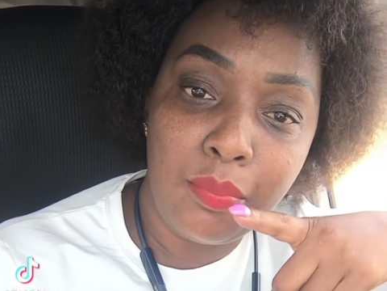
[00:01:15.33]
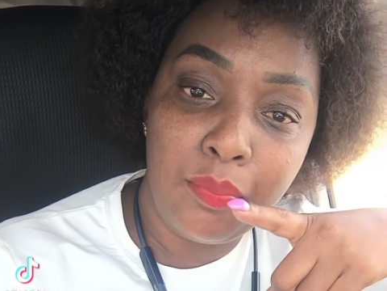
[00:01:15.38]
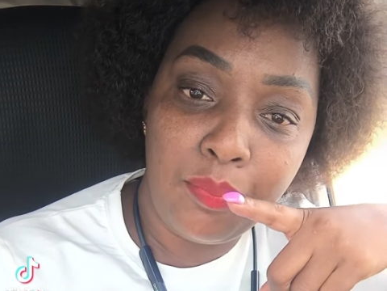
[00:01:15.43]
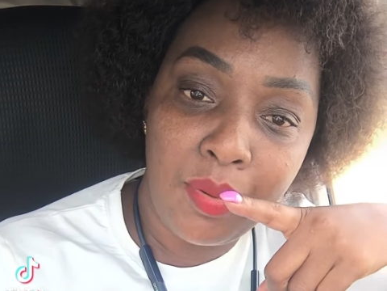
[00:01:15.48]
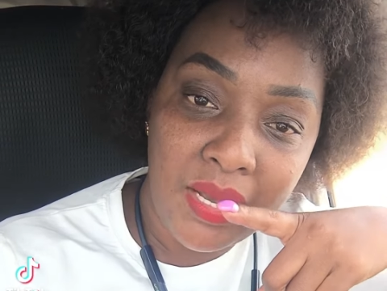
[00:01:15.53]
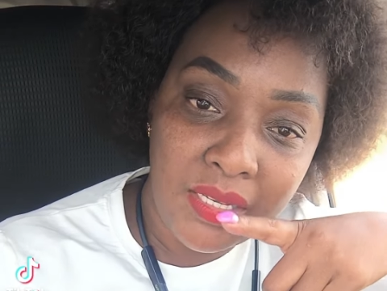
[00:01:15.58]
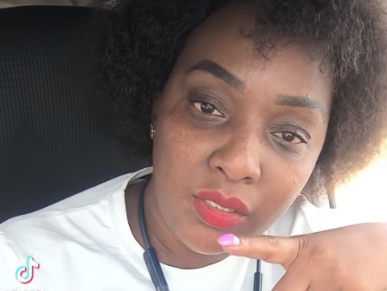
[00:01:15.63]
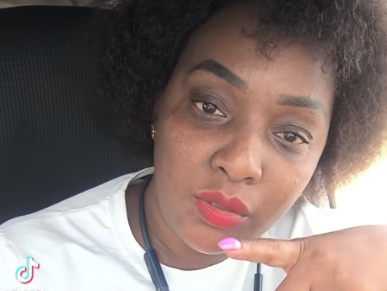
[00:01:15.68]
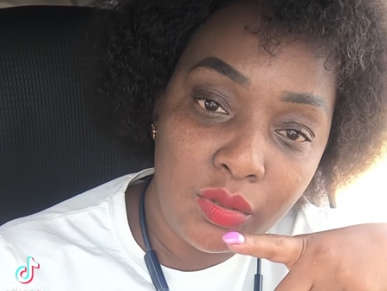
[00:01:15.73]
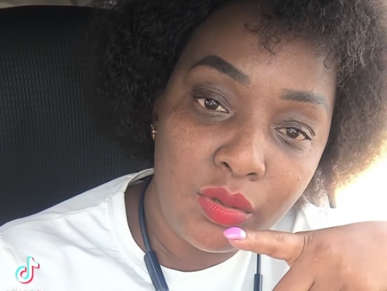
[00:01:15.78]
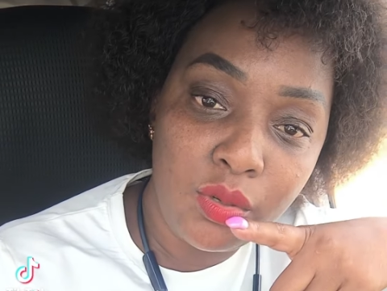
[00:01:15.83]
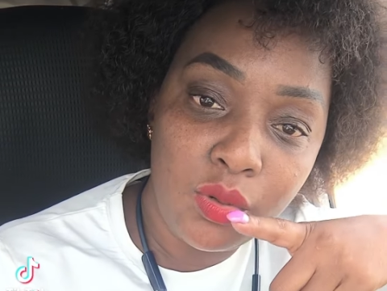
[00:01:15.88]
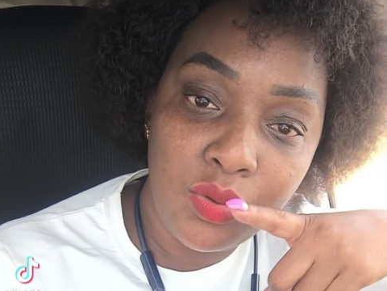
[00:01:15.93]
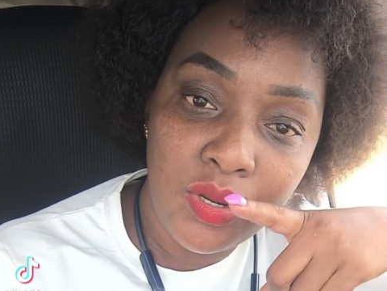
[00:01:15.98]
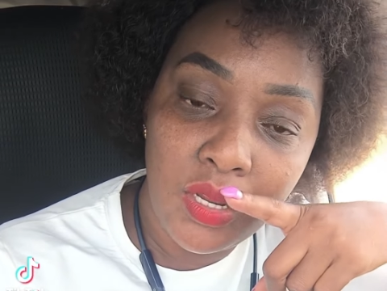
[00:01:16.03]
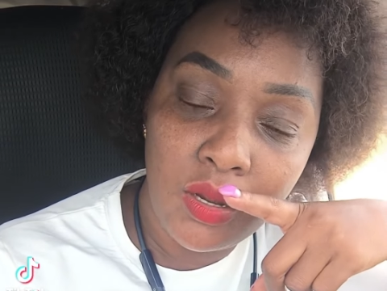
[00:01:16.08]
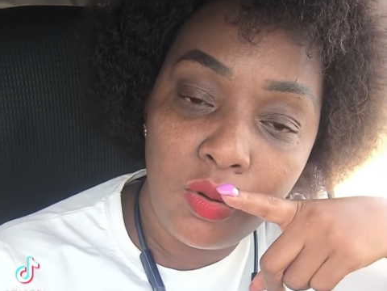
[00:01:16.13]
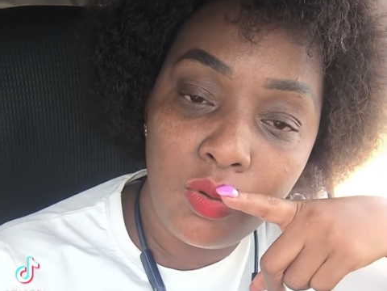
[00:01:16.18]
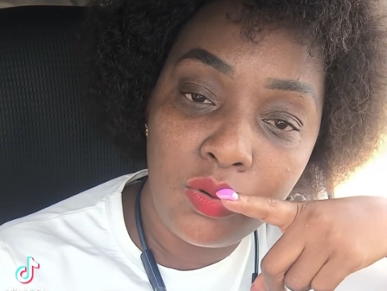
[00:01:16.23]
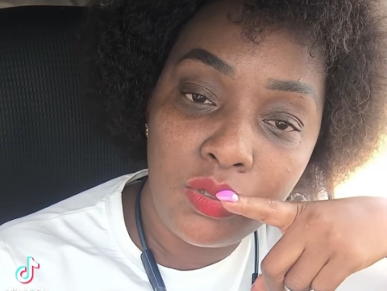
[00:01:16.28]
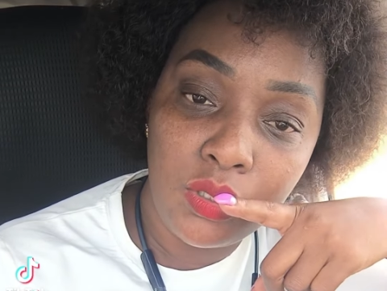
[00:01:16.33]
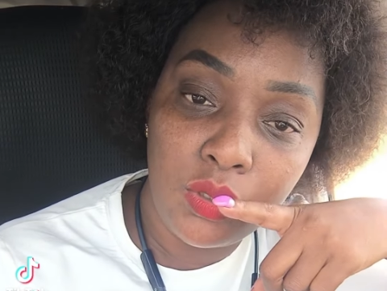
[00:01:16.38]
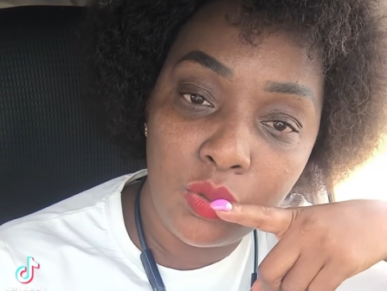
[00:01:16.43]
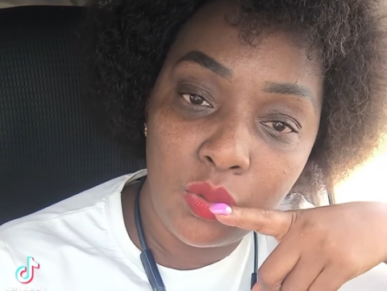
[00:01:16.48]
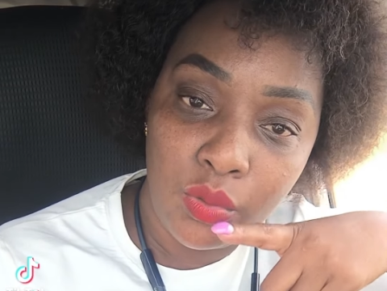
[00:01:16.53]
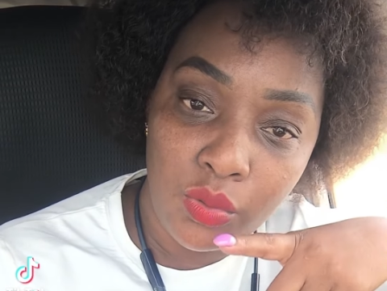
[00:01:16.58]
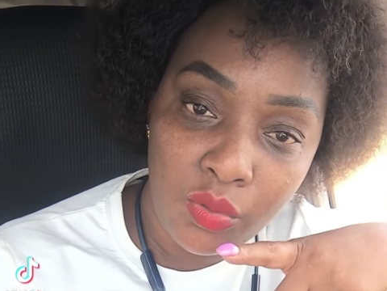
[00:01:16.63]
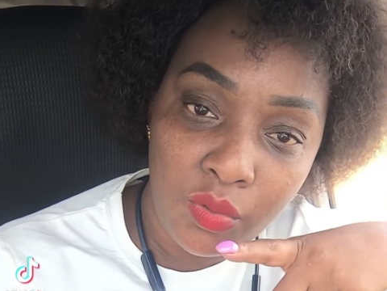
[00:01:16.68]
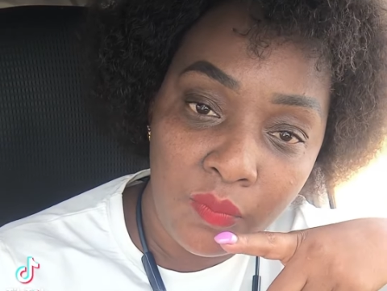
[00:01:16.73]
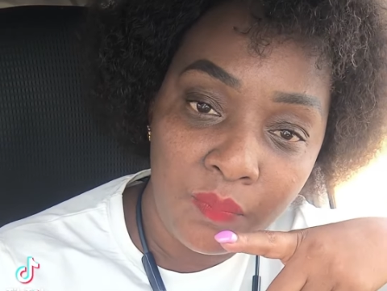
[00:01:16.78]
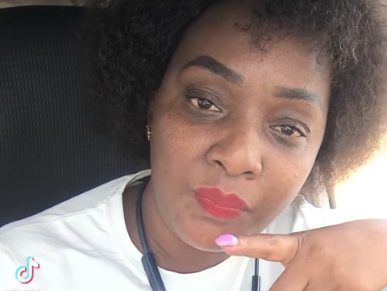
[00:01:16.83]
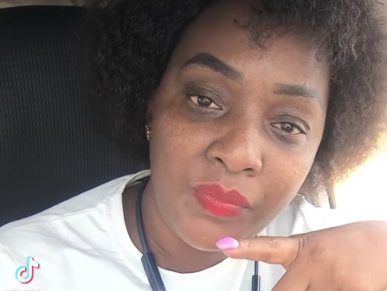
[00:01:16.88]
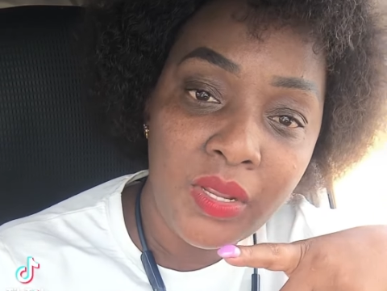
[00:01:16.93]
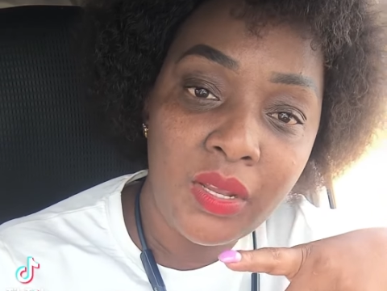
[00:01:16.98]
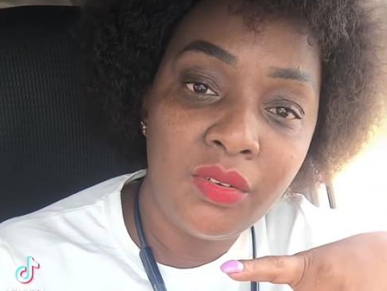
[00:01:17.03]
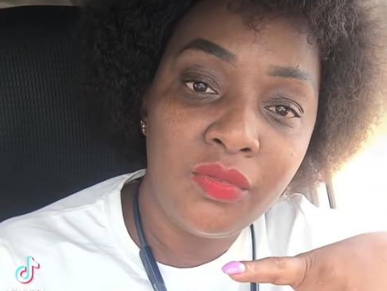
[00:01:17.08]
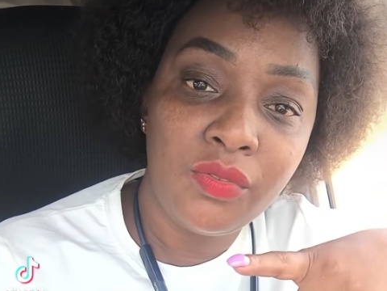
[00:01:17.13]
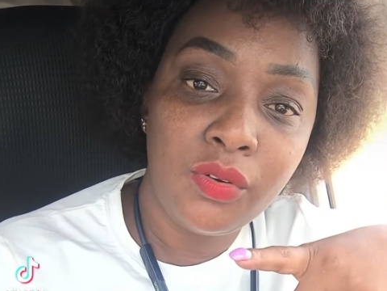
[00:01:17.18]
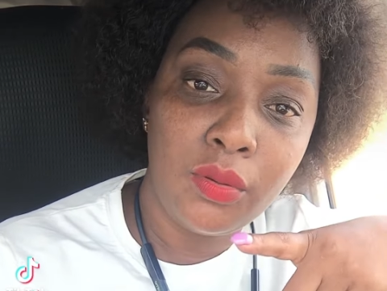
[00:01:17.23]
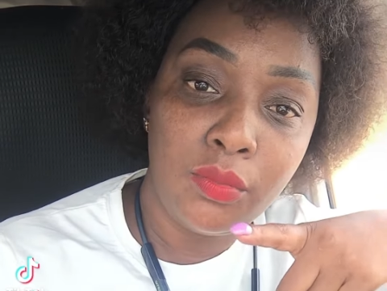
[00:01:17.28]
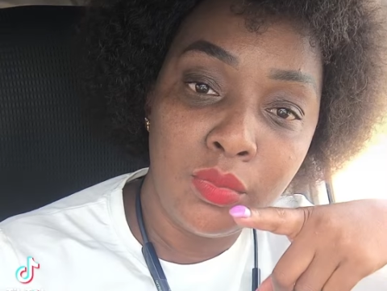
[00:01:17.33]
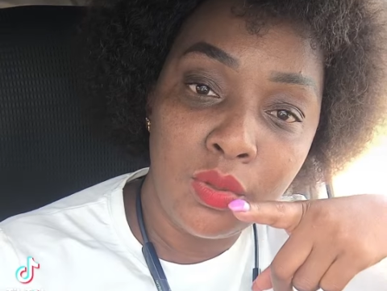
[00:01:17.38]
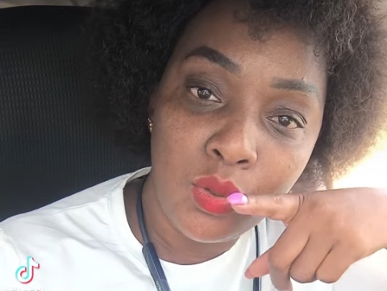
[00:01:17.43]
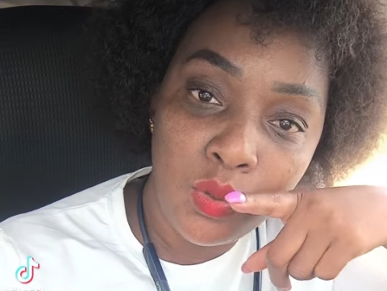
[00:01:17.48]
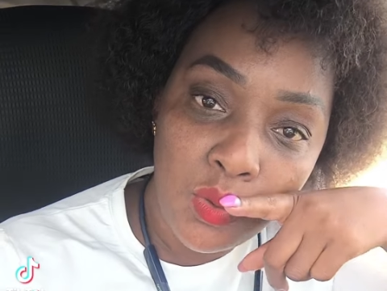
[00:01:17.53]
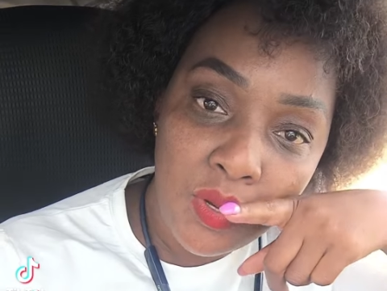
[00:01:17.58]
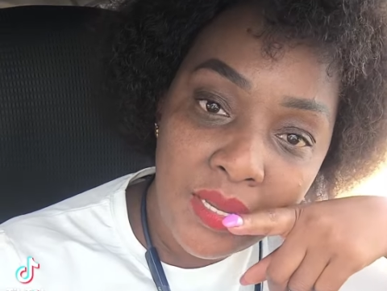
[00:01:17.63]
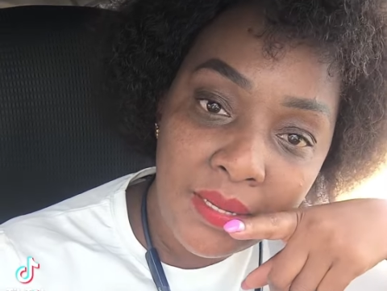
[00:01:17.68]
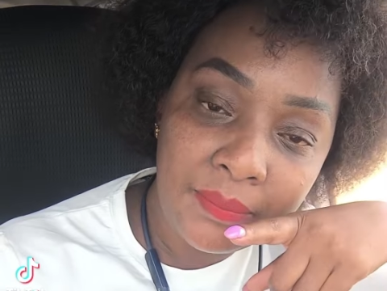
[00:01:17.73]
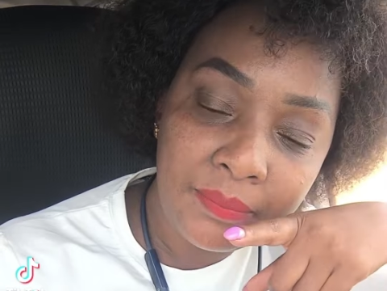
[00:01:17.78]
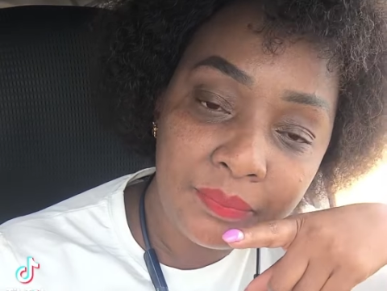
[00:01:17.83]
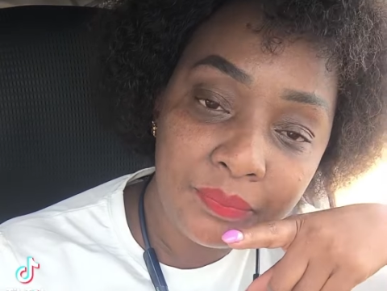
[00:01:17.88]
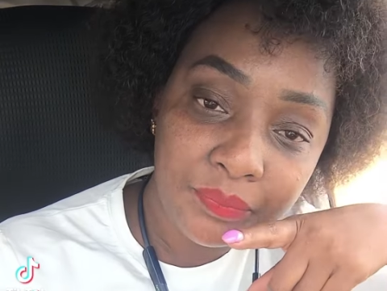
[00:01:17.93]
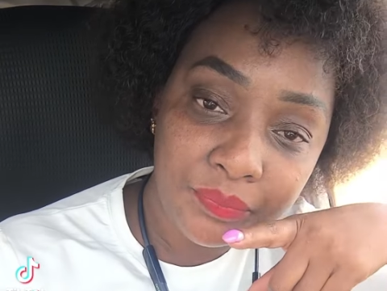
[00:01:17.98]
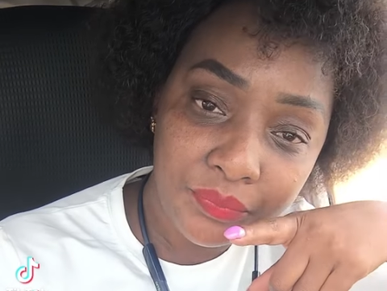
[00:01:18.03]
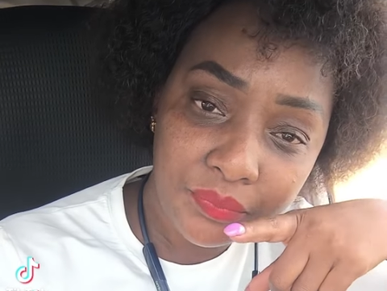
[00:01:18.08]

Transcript: person doing good to you from doing